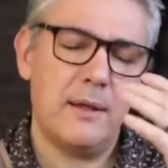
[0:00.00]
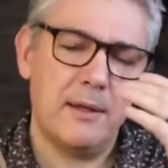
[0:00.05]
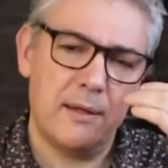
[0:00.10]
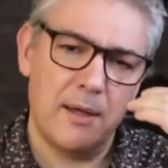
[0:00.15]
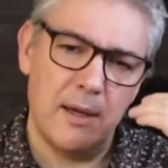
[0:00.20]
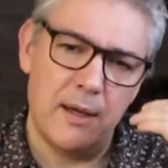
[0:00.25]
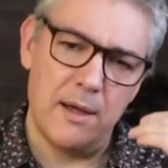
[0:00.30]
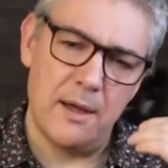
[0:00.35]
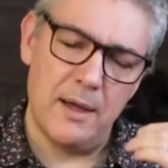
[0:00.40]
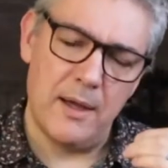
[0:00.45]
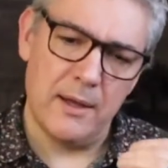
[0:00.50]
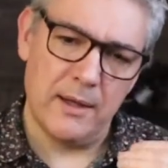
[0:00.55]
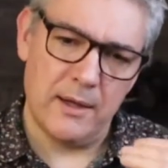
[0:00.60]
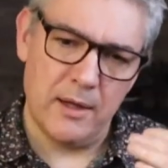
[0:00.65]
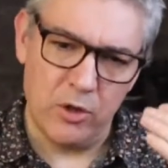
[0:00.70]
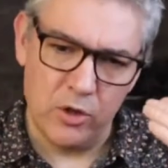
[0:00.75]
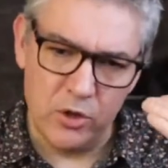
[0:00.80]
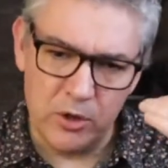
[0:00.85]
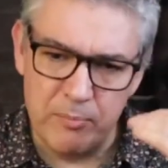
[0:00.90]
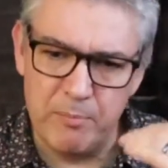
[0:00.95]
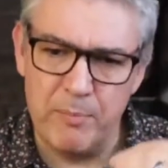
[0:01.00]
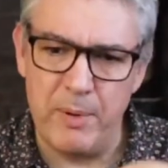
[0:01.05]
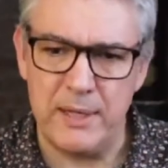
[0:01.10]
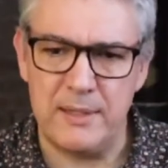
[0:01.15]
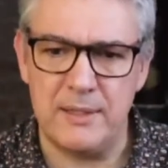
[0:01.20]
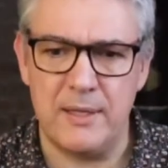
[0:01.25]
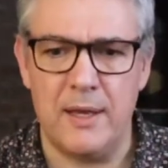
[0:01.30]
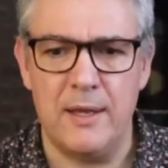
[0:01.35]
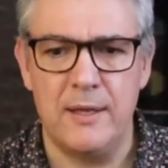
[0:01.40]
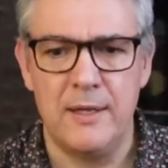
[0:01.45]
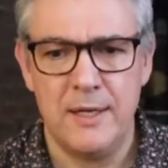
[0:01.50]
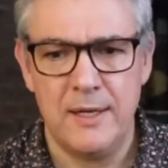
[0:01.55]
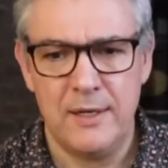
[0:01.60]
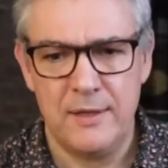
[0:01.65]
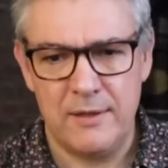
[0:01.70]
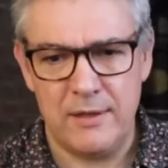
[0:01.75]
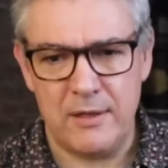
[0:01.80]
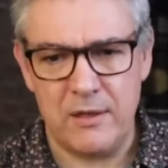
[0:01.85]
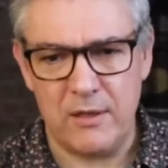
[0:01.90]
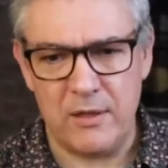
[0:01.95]
a good bitter.
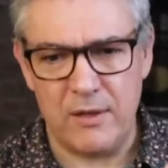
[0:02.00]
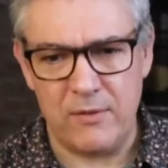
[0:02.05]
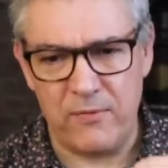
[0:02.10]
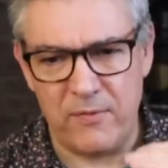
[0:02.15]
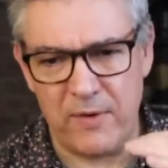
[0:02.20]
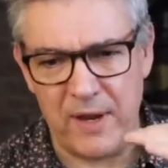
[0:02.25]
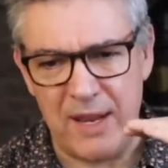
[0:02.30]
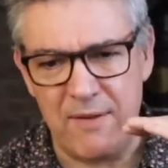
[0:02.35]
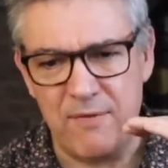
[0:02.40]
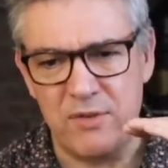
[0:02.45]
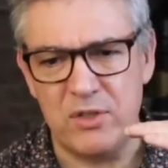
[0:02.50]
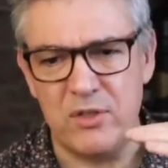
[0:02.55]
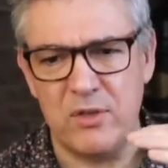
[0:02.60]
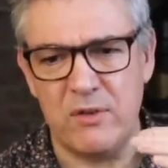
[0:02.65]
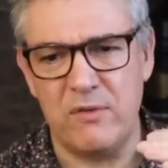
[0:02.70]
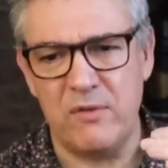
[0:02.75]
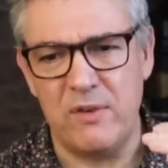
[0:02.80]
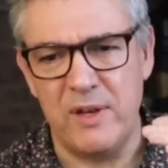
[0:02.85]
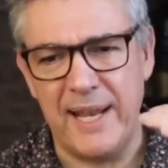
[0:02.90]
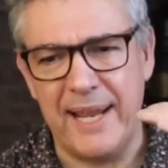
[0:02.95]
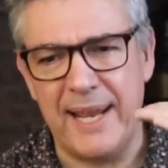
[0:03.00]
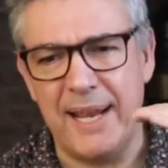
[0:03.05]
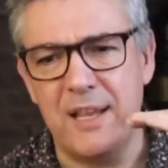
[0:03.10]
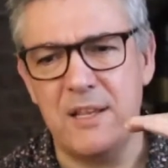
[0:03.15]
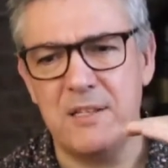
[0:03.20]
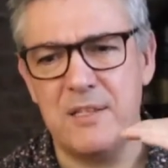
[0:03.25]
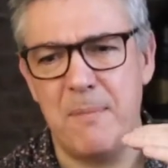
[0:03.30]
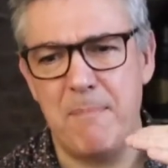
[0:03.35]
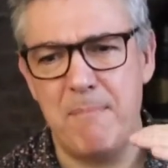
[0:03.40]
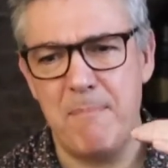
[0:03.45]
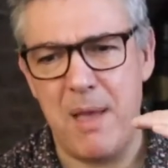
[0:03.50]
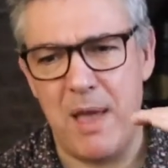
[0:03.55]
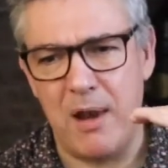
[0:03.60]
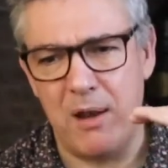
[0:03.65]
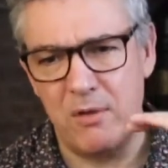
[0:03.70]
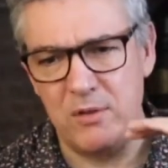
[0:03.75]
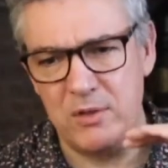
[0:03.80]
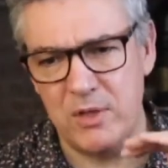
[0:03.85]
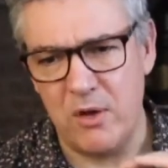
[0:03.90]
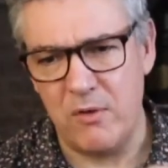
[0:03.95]
The kind of flavour sort of lingers and
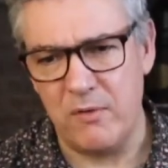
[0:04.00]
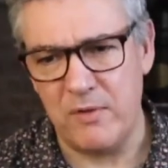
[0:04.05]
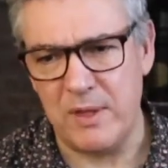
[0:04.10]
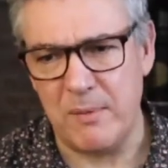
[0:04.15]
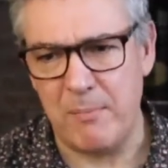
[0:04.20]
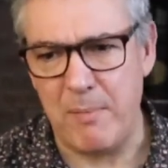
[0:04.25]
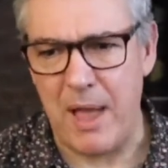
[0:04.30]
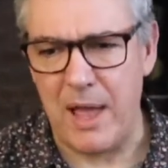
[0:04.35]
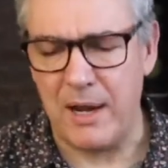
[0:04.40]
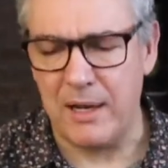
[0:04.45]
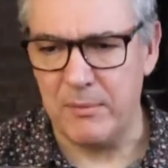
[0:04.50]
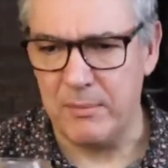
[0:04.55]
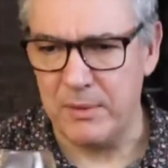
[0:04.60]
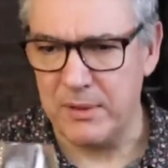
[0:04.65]
mellows over the palate.